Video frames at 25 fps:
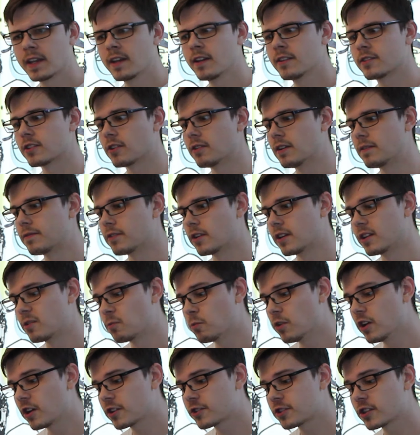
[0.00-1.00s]
So if you're in a
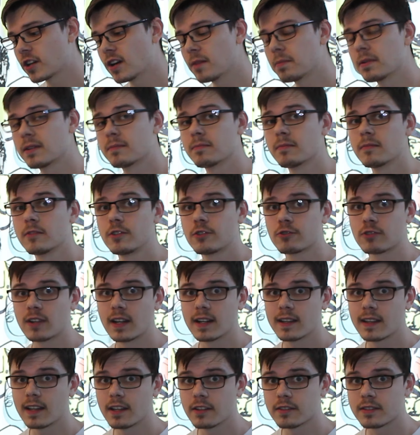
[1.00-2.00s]
workshop, try
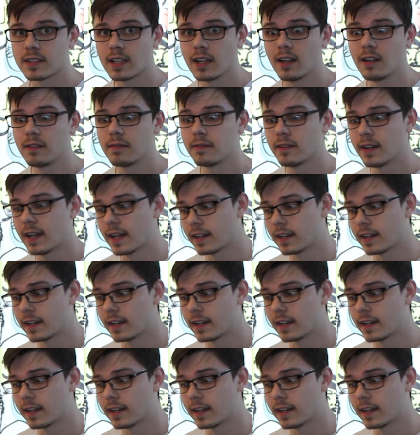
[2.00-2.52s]
and get yourself